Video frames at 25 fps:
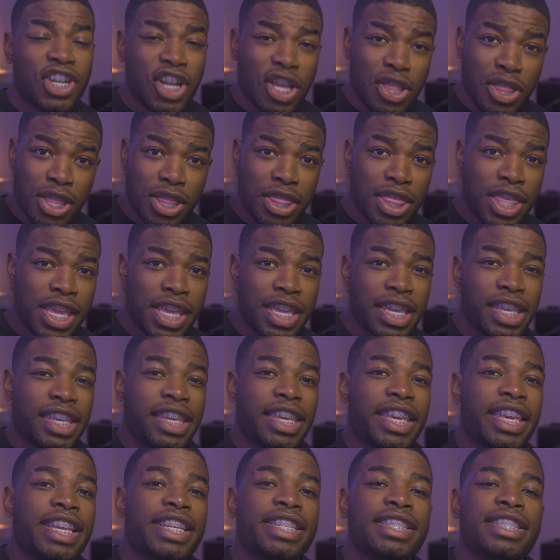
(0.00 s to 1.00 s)
Another thing
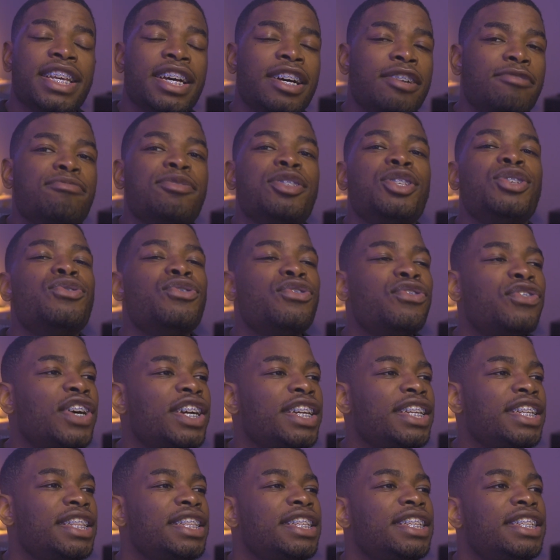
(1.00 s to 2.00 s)
is you'll
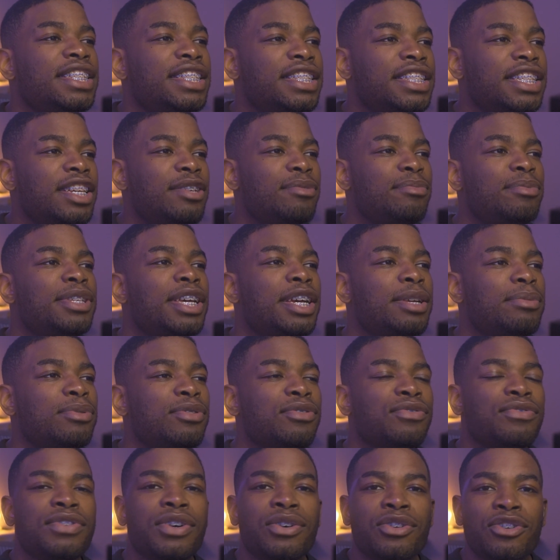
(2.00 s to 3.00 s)
find these same
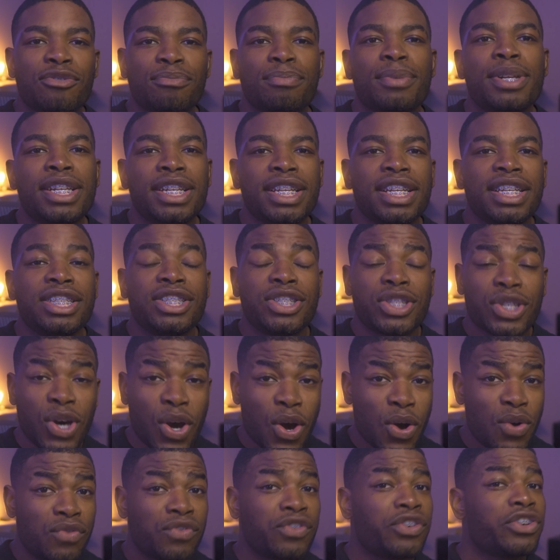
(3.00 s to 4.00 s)
types of vulnerabilities
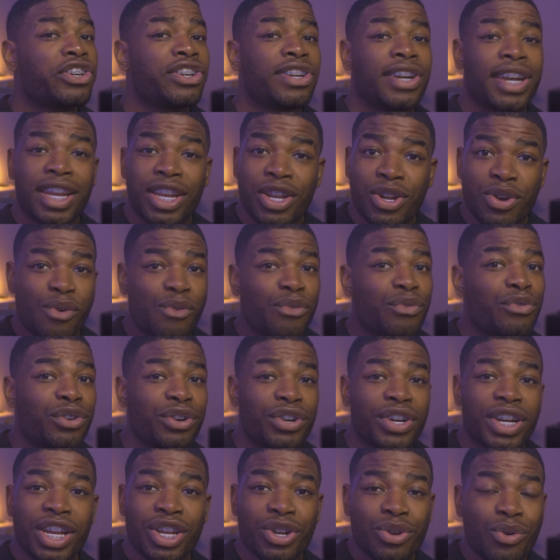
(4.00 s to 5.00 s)
over and
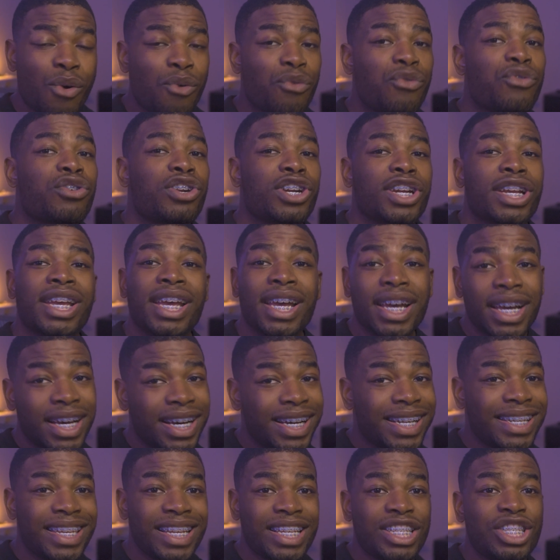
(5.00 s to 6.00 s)
over and over
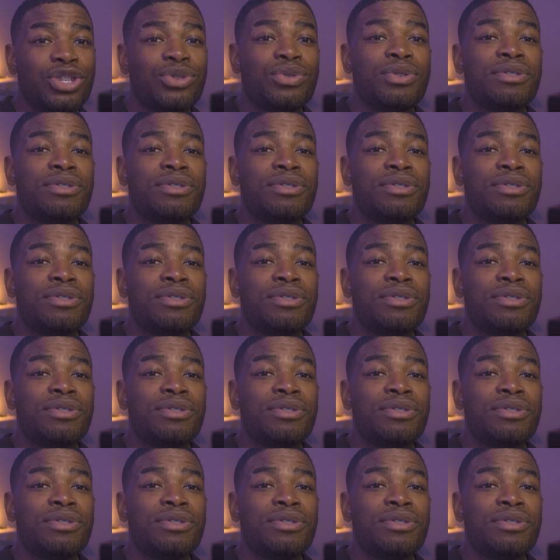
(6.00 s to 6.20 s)
unless